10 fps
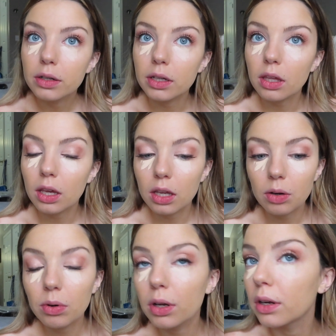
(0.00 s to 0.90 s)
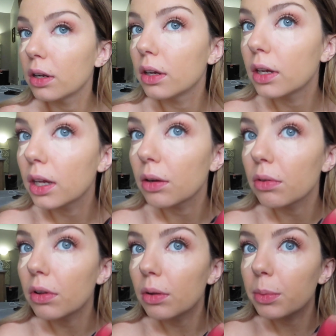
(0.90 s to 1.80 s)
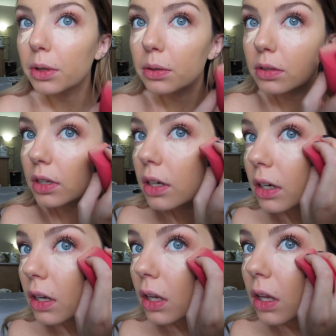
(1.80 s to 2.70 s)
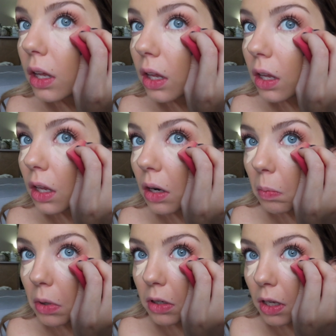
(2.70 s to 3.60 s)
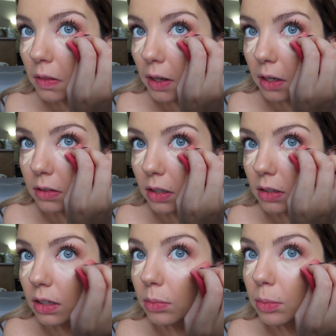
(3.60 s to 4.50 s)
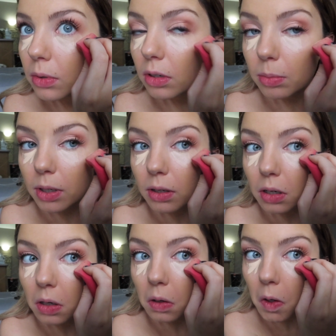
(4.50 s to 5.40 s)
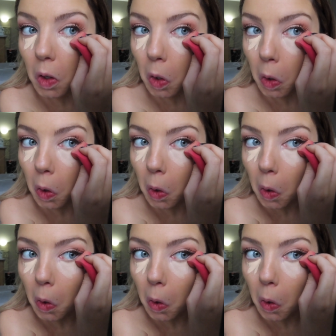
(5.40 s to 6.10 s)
Again, we're gonna get real up close here, and I'm gonna take the excesses on my beauty blender and